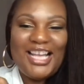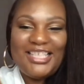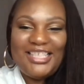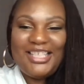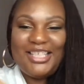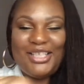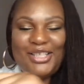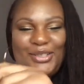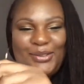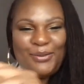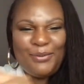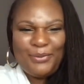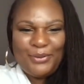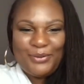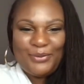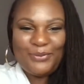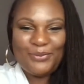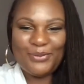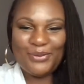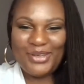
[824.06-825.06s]
To do for
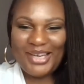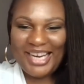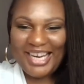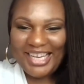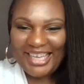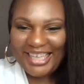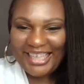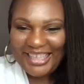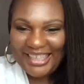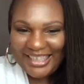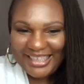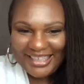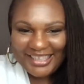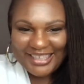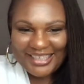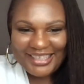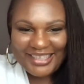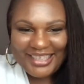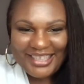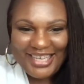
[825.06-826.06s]
free
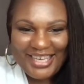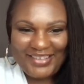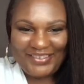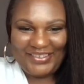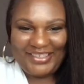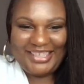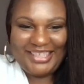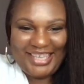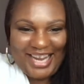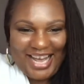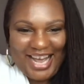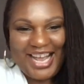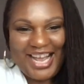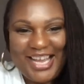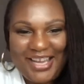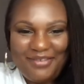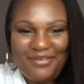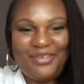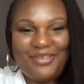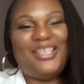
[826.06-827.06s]
on a live,